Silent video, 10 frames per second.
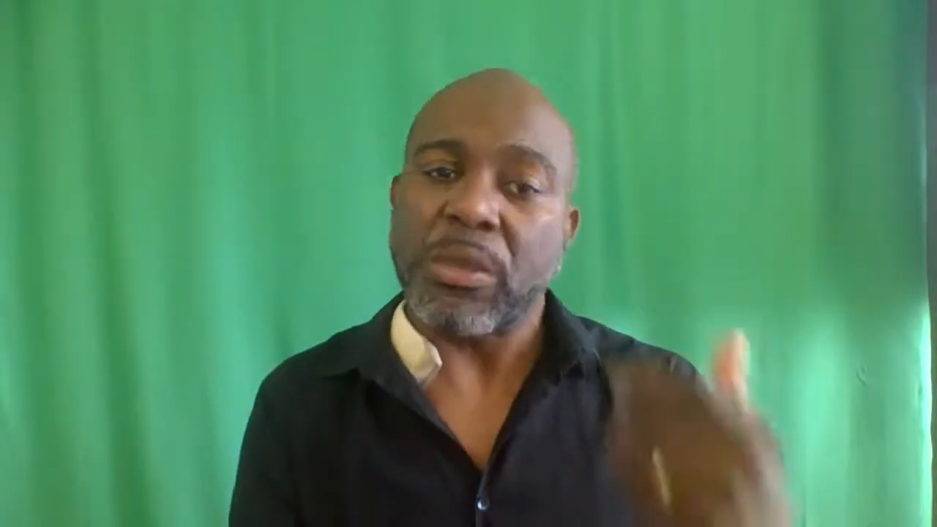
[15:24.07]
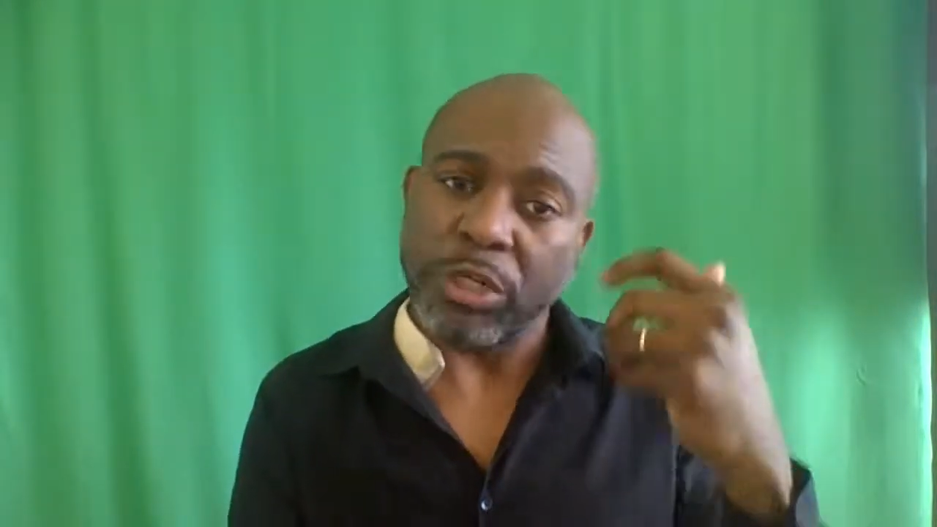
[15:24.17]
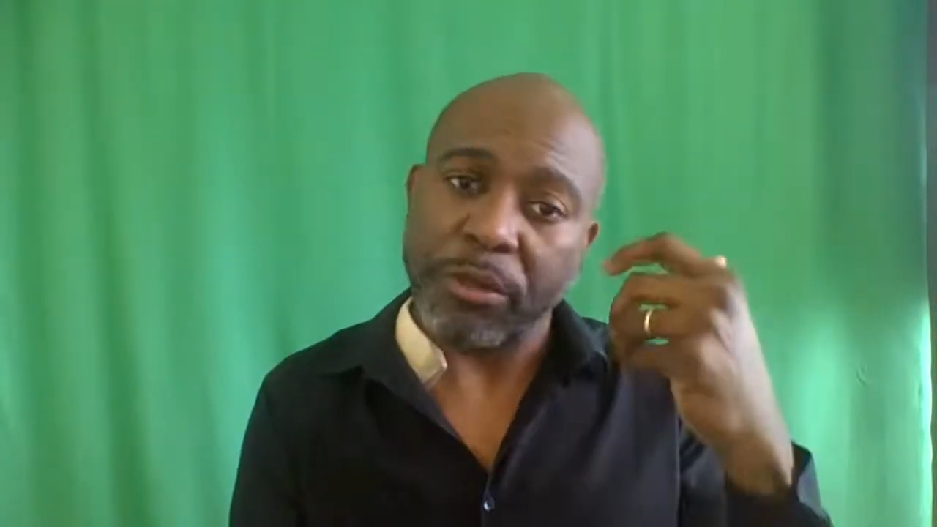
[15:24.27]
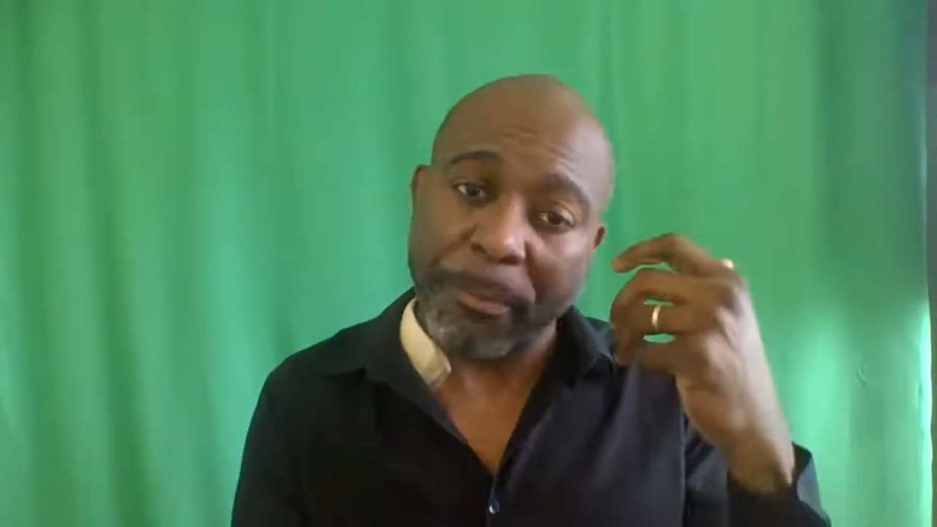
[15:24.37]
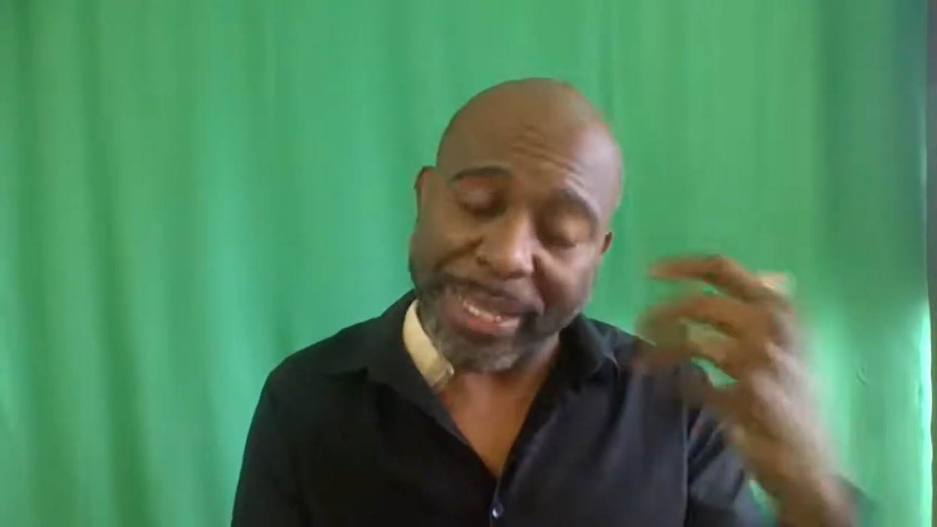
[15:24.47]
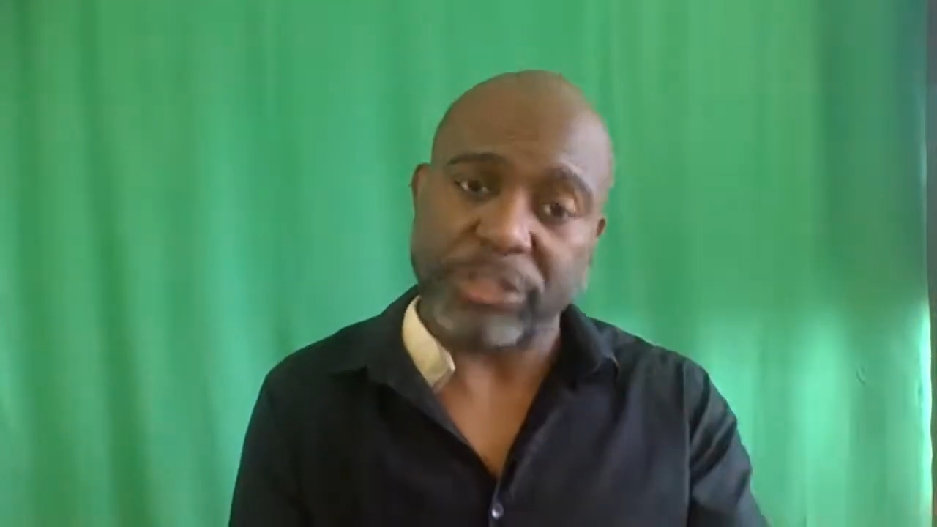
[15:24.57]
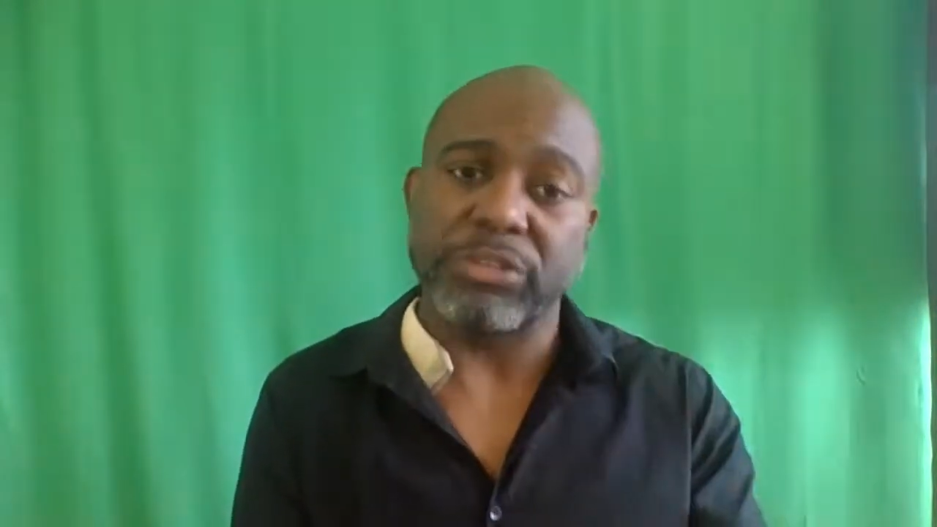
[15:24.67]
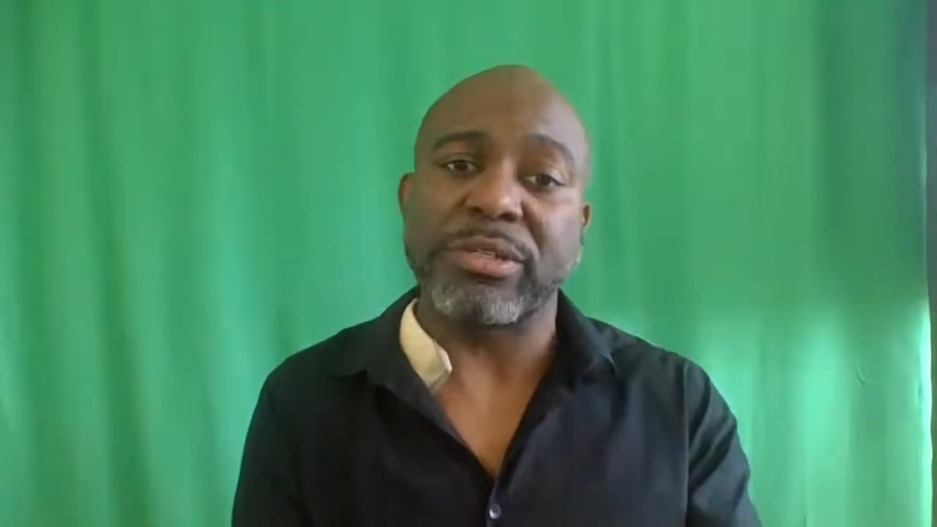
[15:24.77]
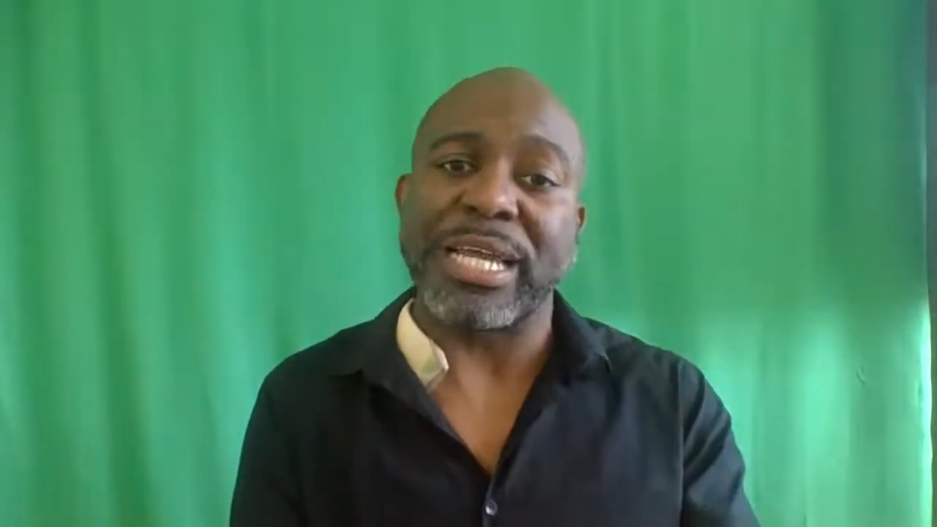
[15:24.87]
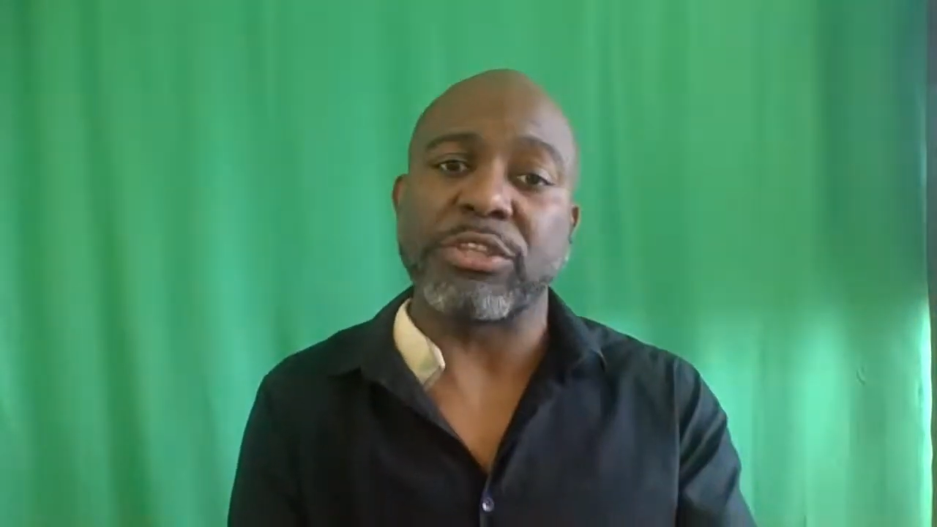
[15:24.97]
You want to make
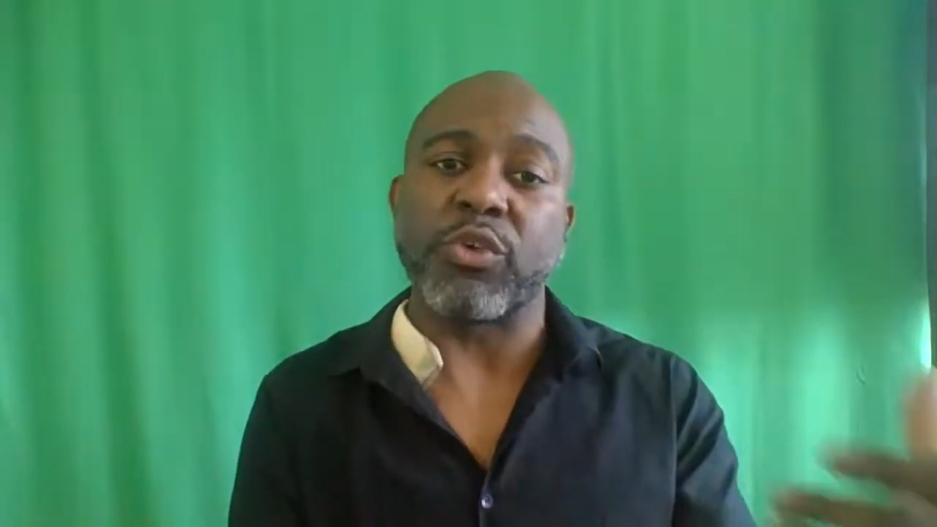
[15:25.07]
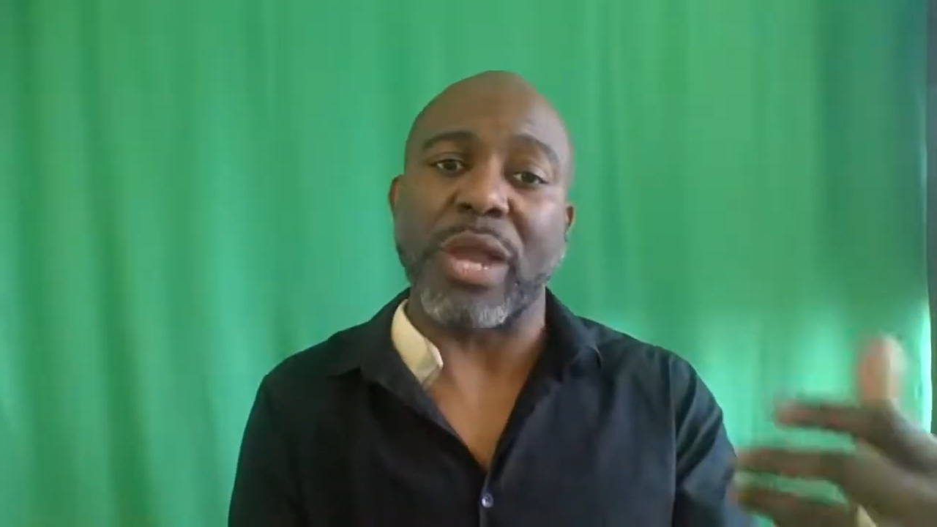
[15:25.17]
sure that you